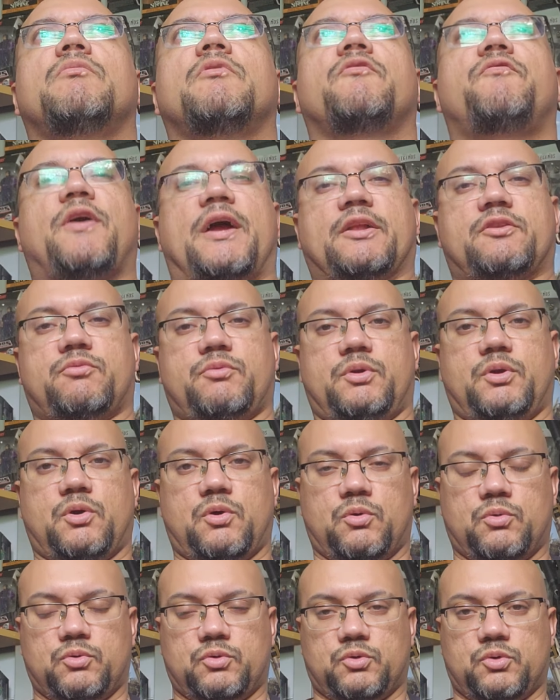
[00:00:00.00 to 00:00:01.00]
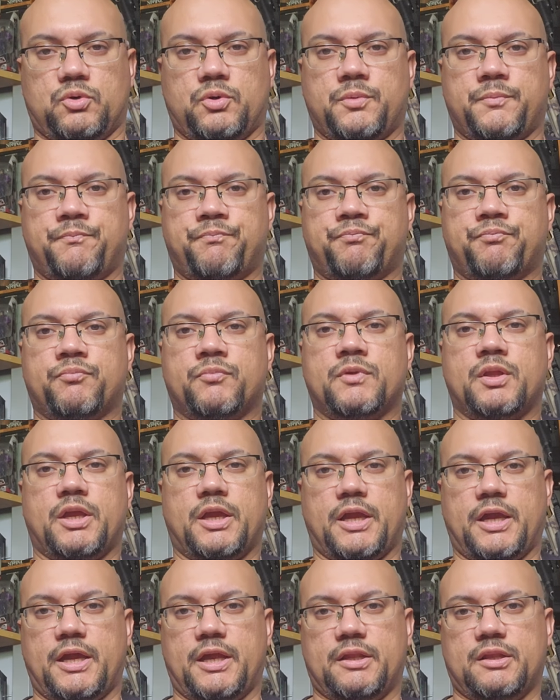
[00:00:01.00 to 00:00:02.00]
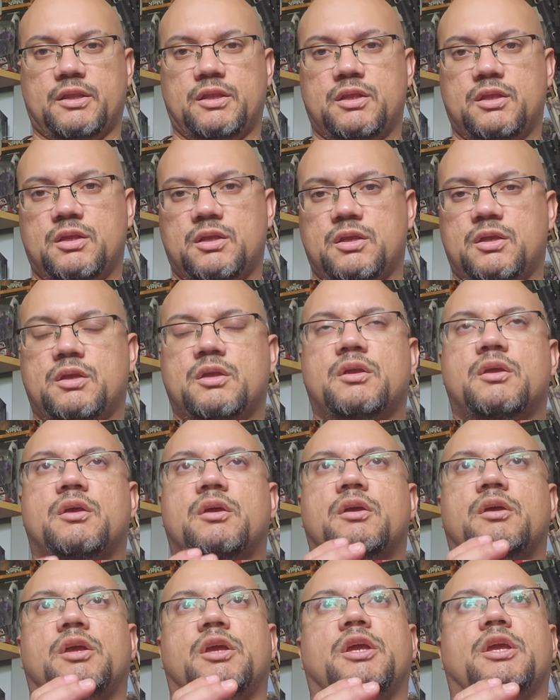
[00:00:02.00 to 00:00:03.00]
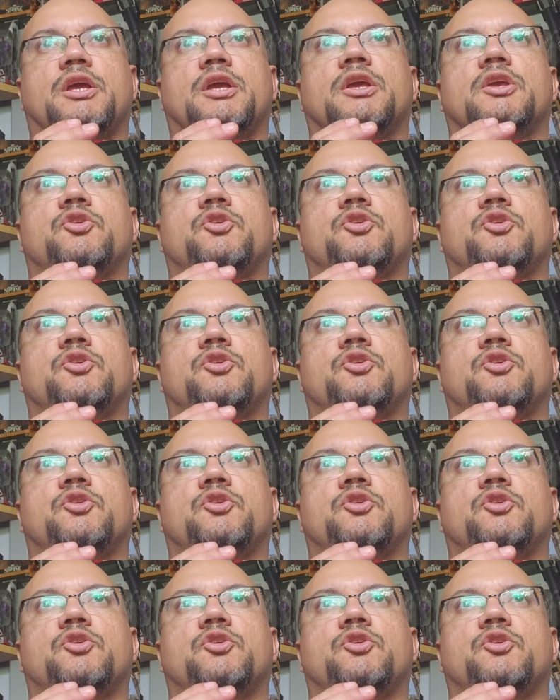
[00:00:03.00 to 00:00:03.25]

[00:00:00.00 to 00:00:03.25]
factory owner and a